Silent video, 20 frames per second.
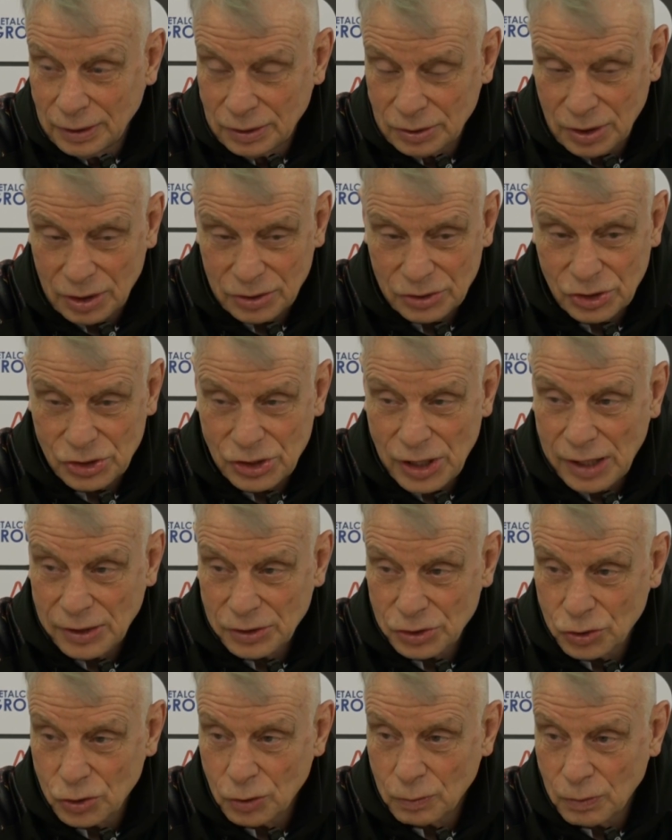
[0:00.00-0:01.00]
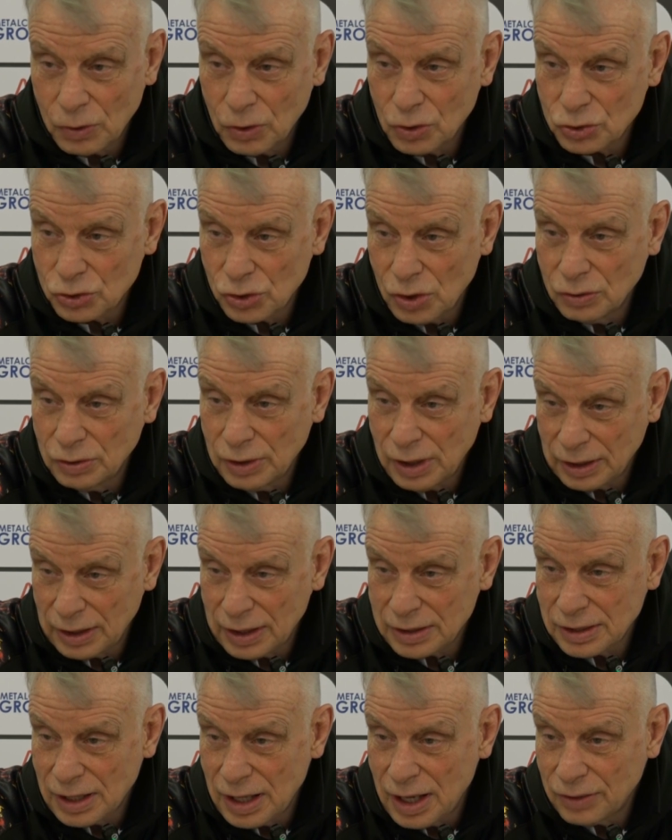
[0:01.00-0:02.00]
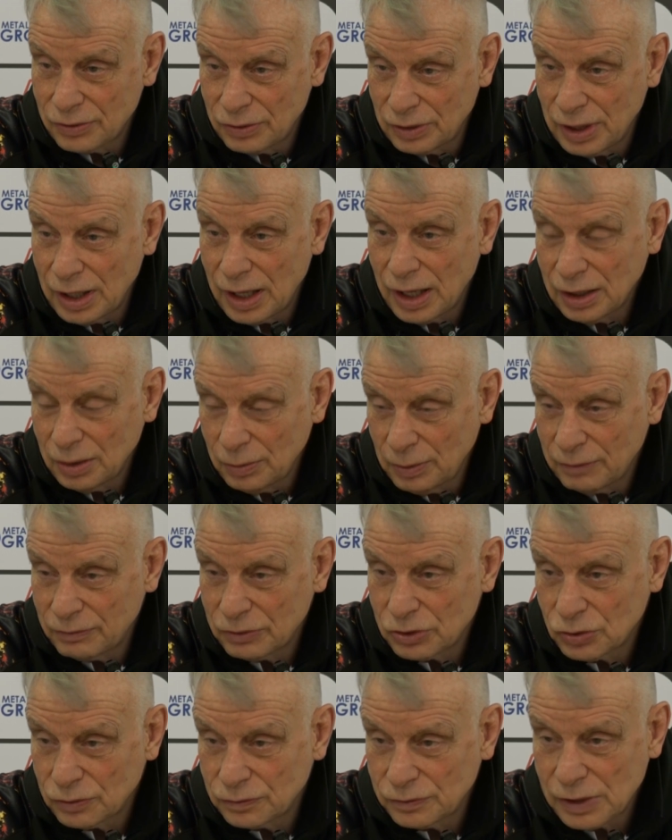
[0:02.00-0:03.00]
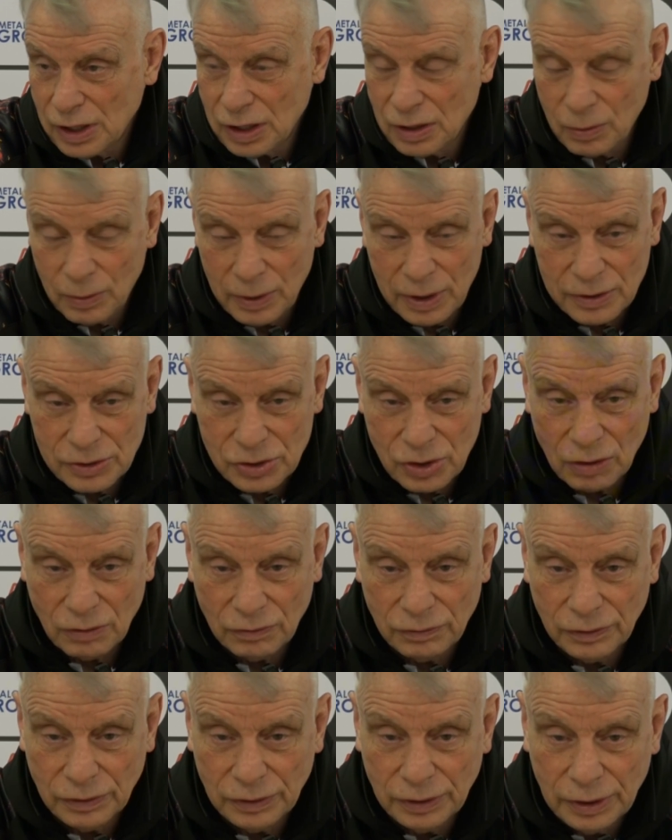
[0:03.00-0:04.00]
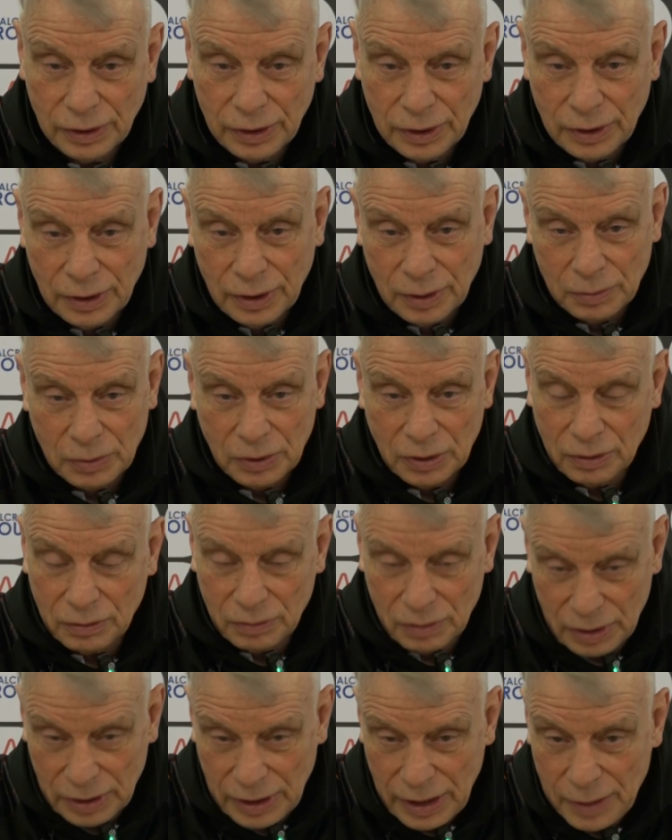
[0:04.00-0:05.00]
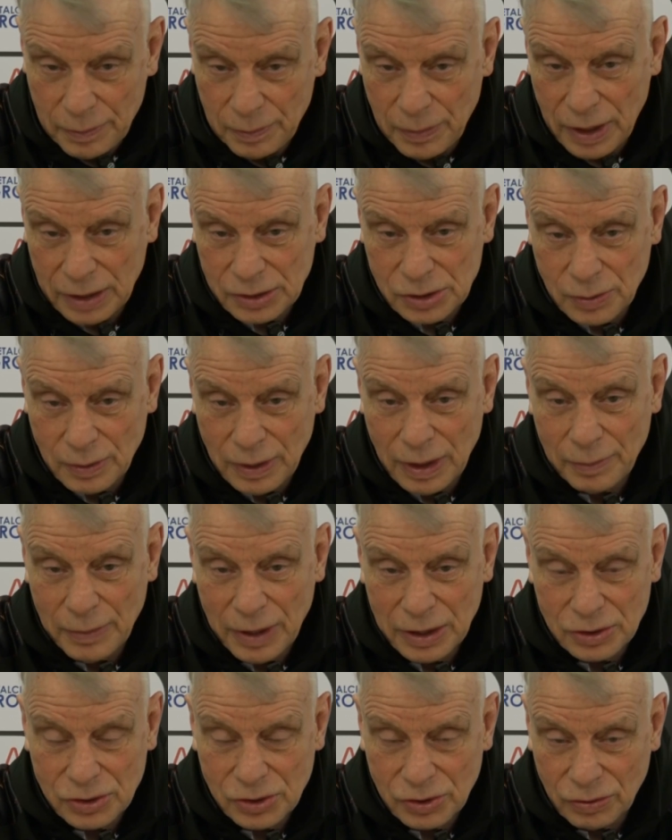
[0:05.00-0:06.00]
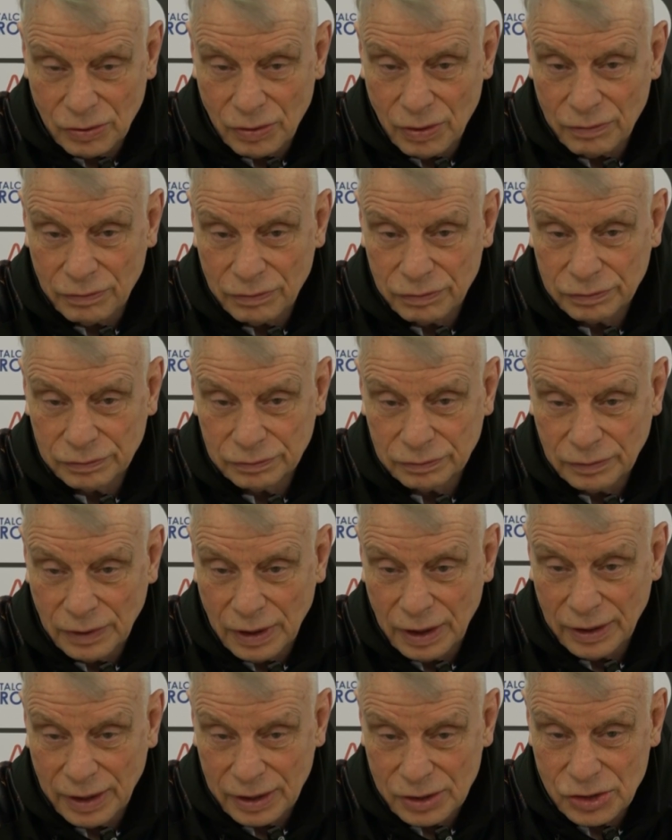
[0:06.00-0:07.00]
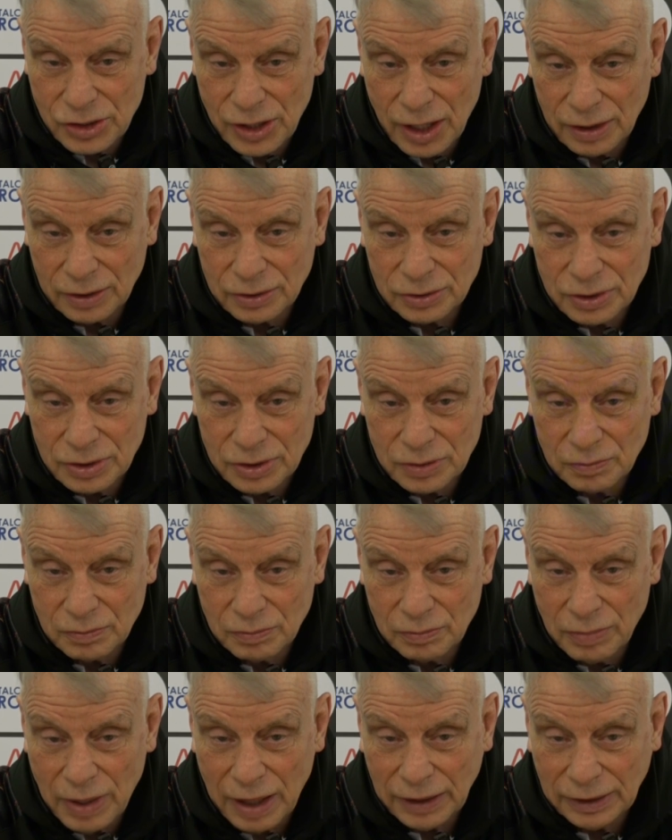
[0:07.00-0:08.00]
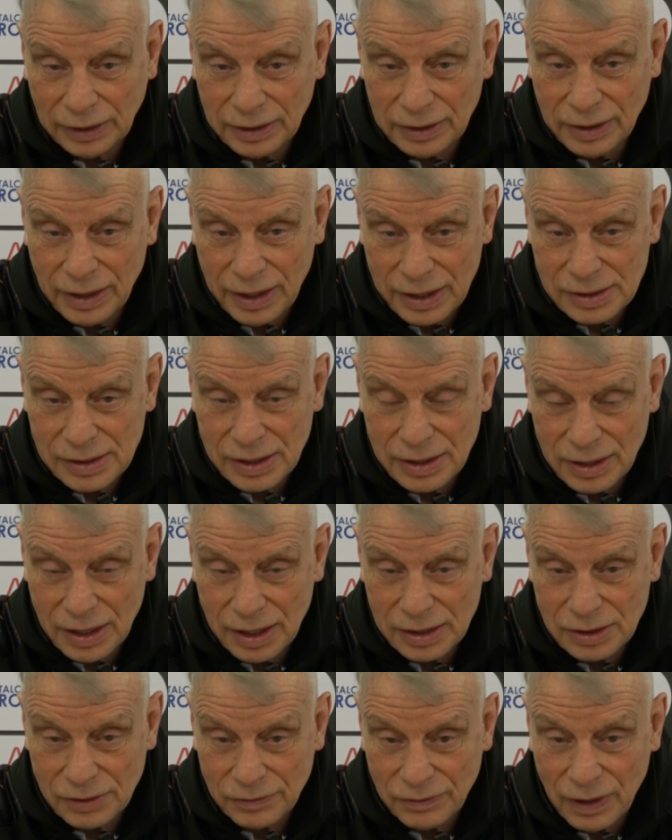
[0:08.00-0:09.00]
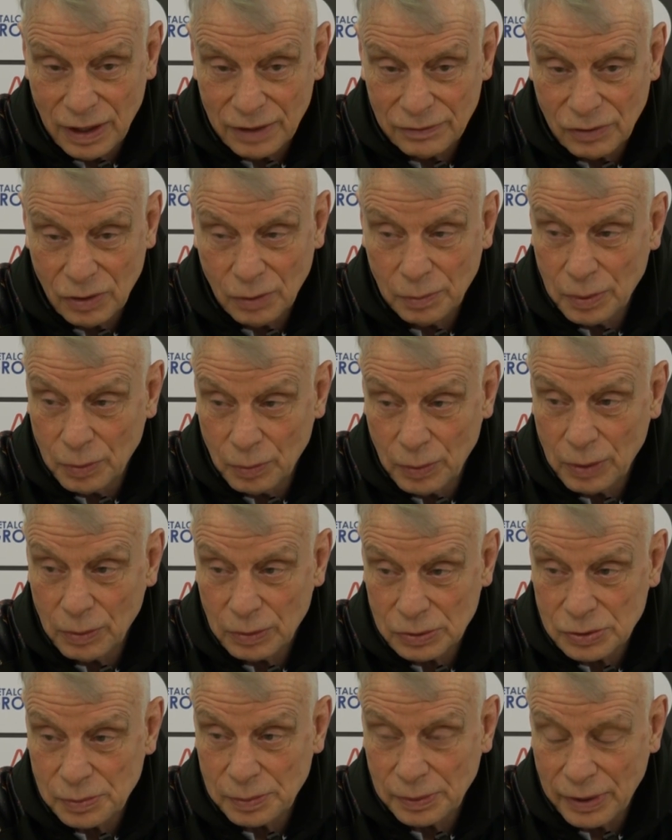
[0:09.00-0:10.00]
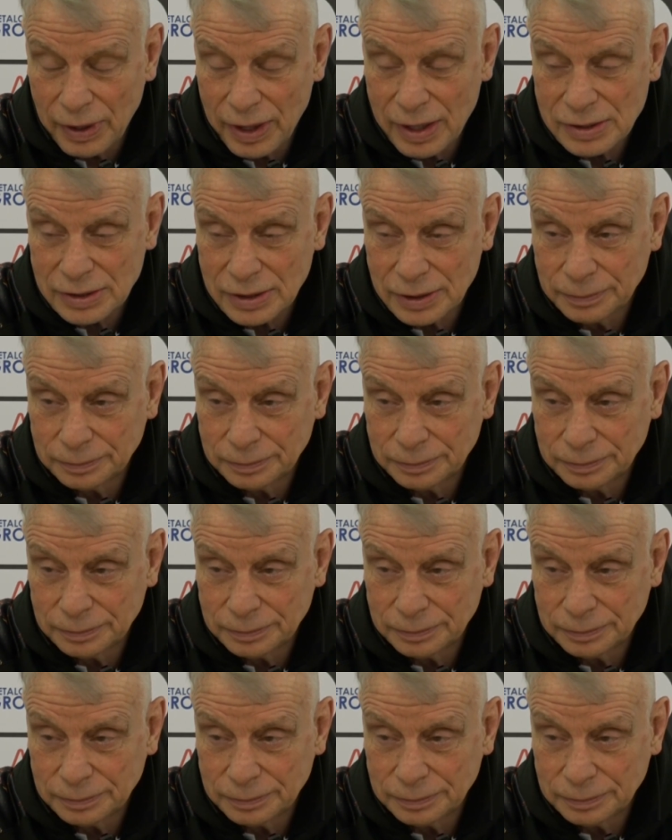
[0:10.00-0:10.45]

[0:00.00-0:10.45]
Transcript: As the Challenge Cup goes on, that gets harder and harder. We have a tough tie away at Salford, but again, back to our mantra of our next challenge is battling the 1895 Cup, and we want to progress.